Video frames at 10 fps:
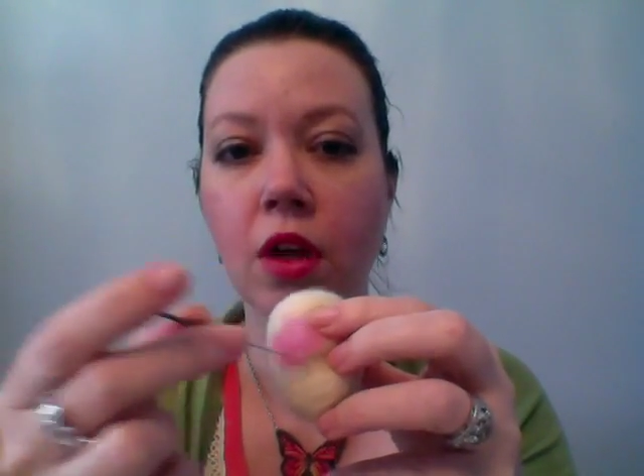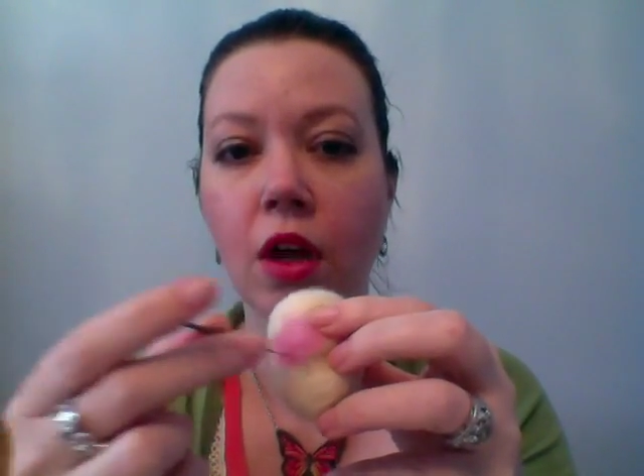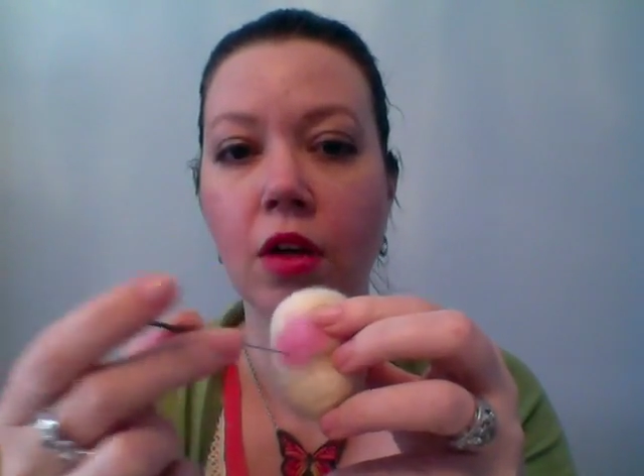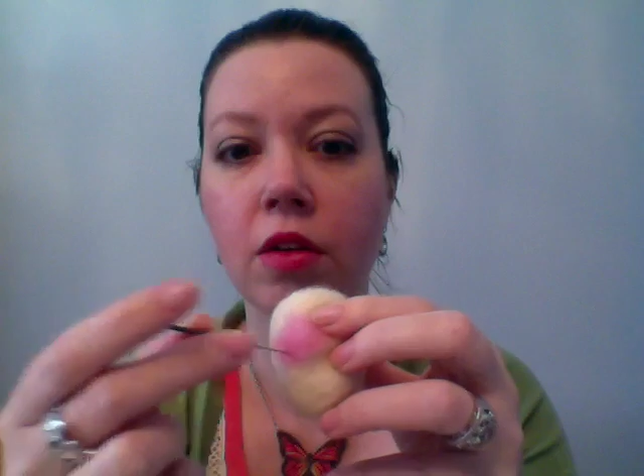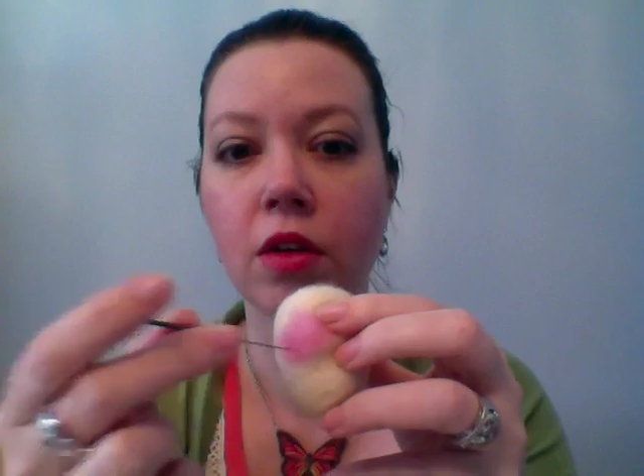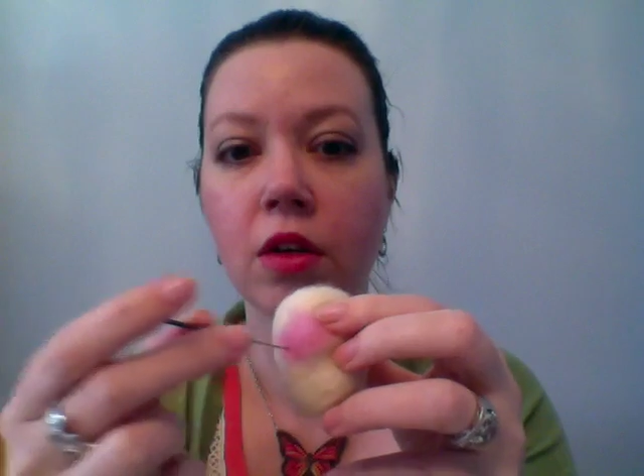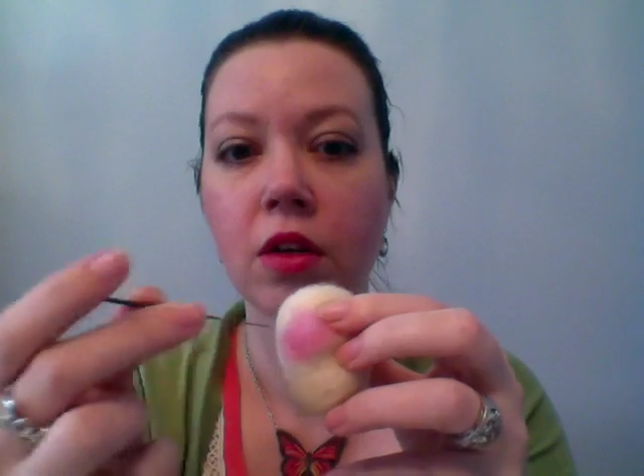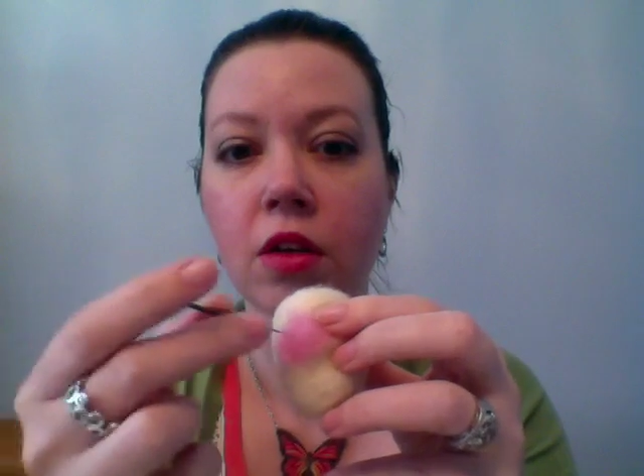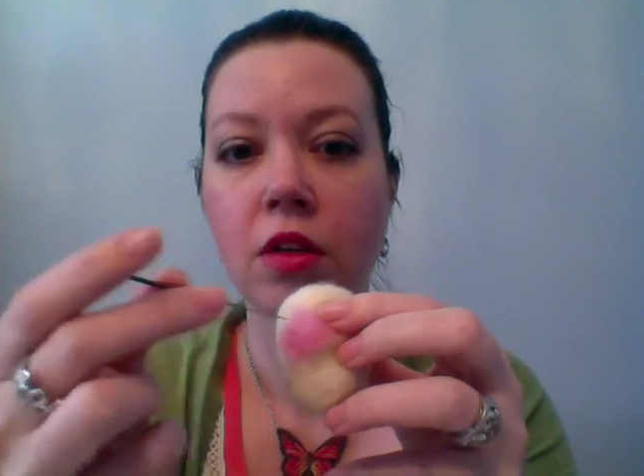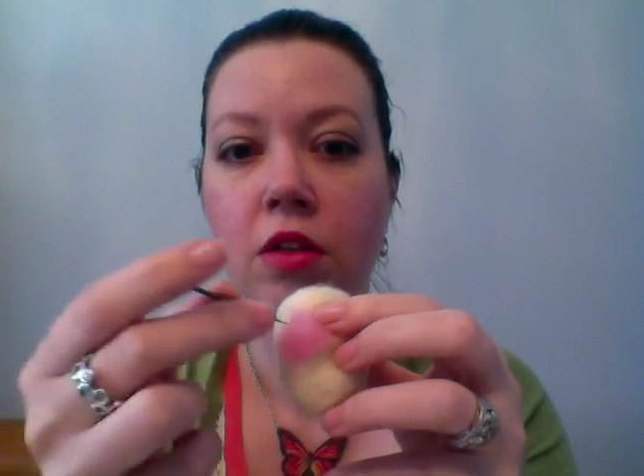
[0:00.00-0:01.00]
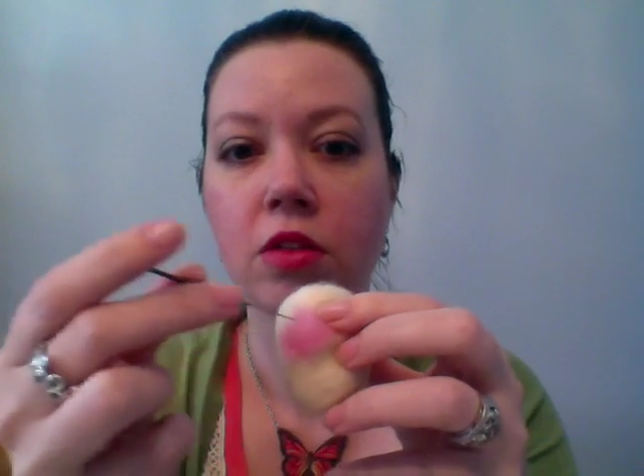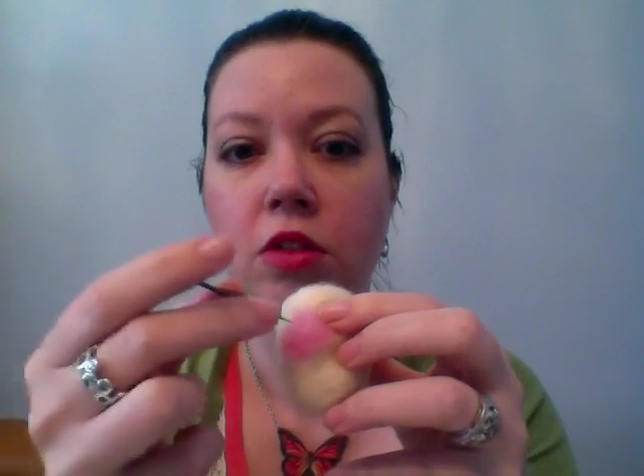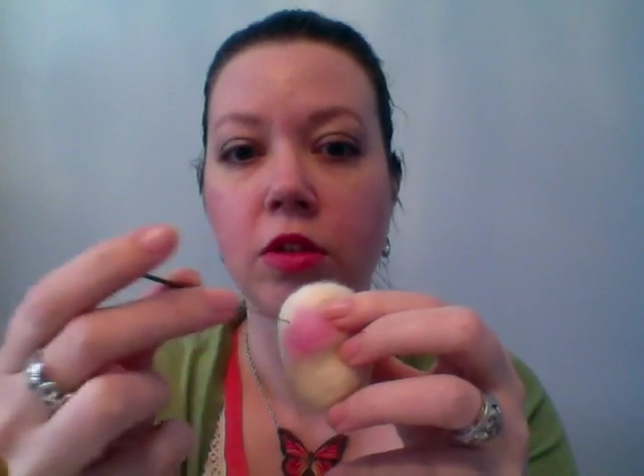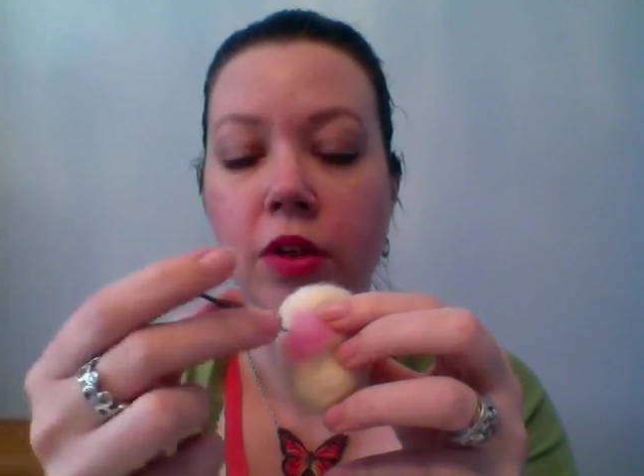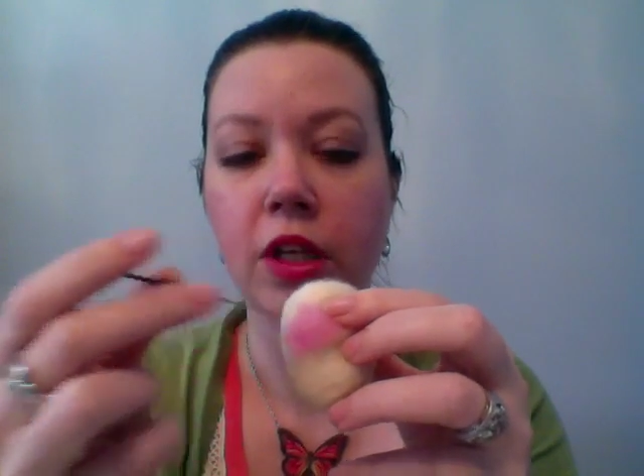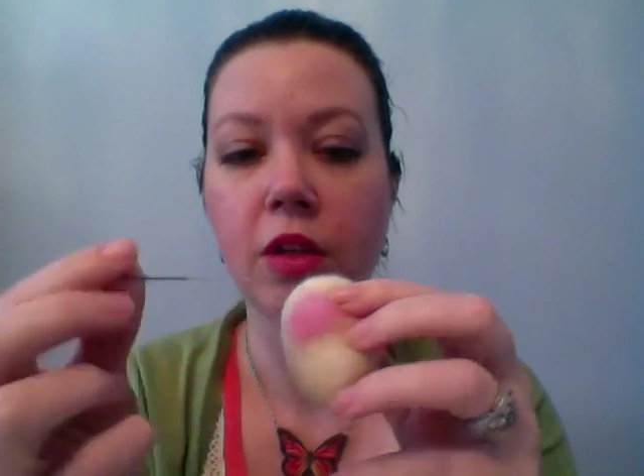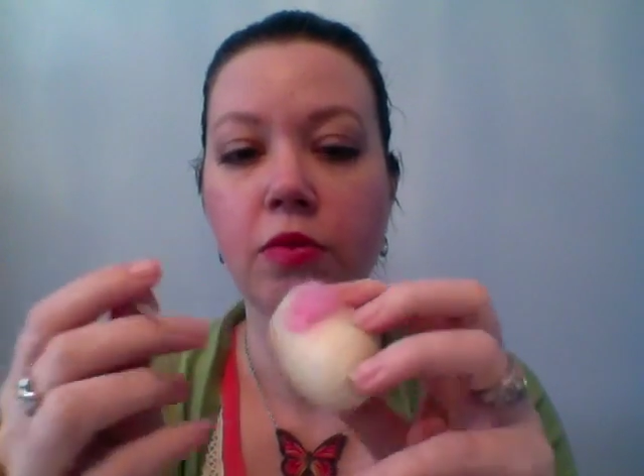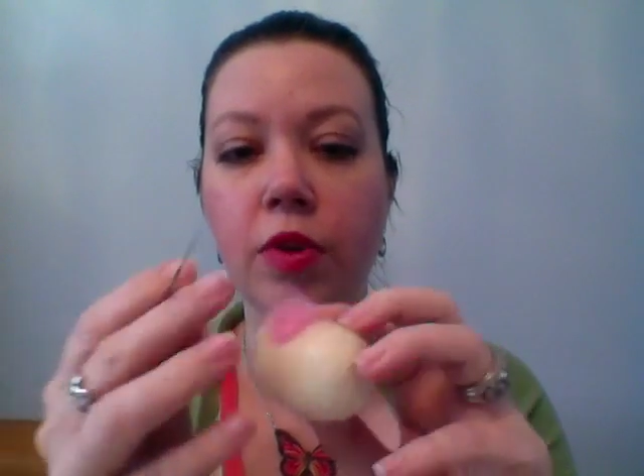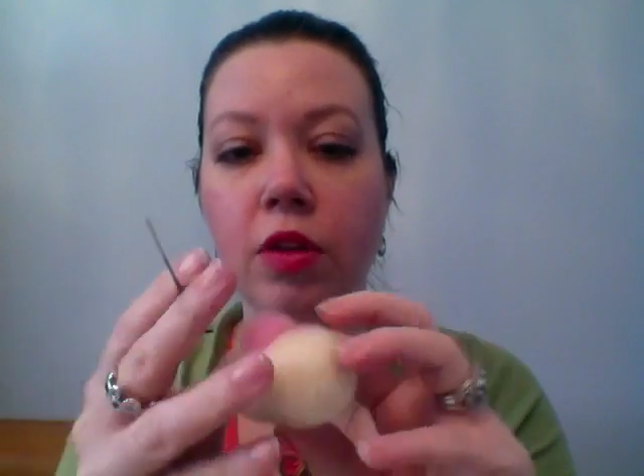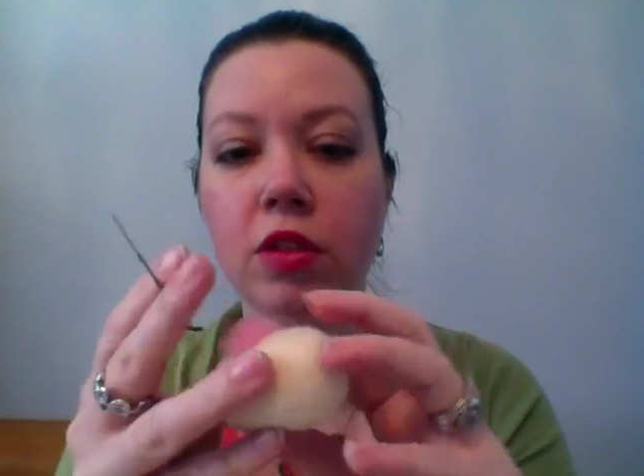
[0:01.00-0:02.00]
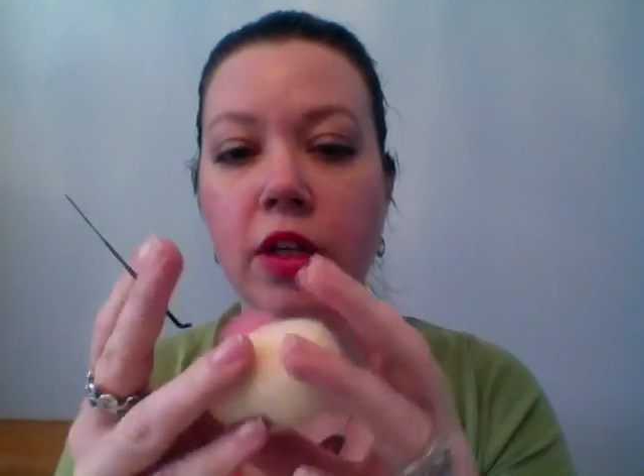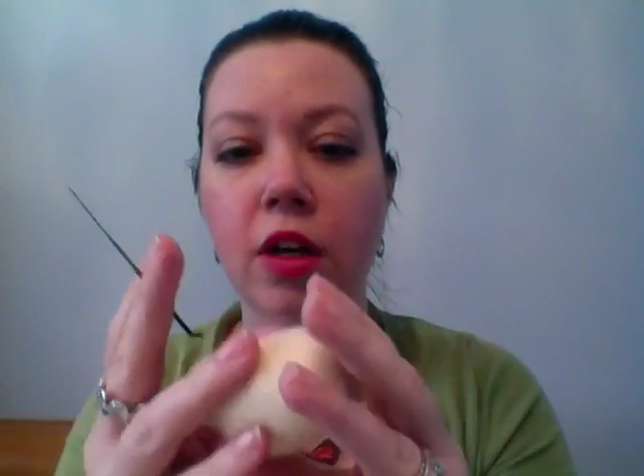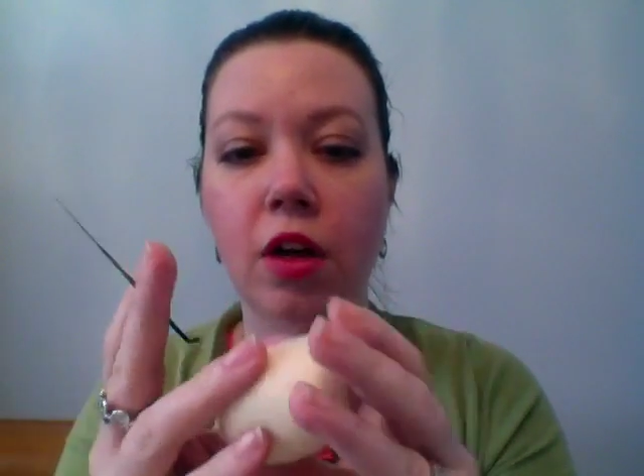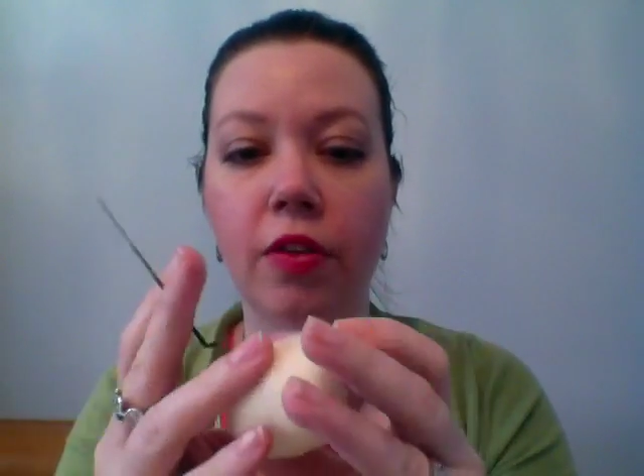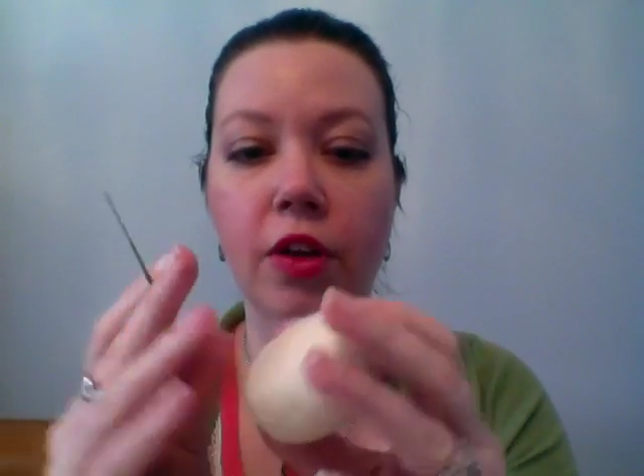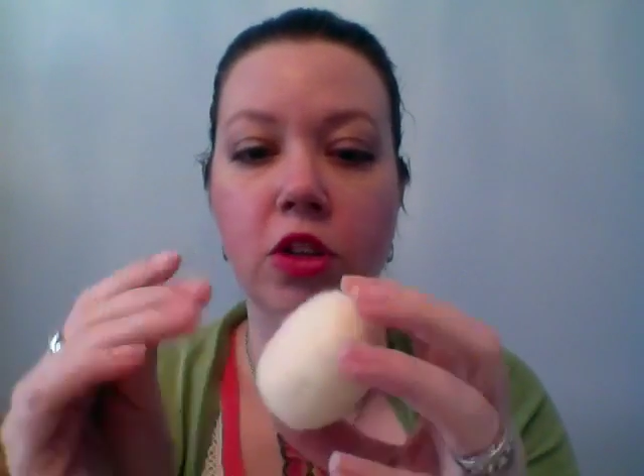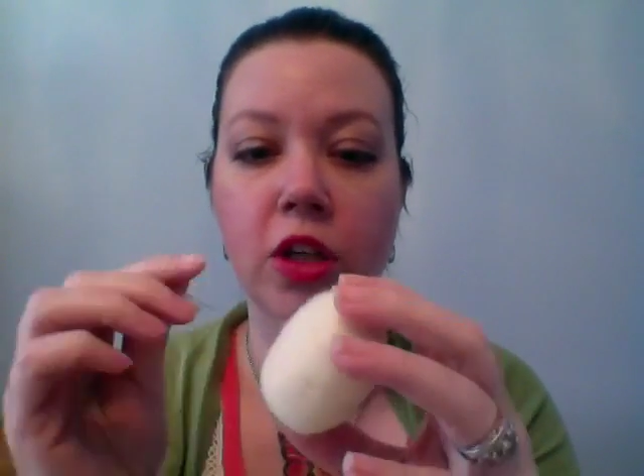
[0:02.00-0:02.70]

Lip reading: Okay, so you want to keep felting it on there.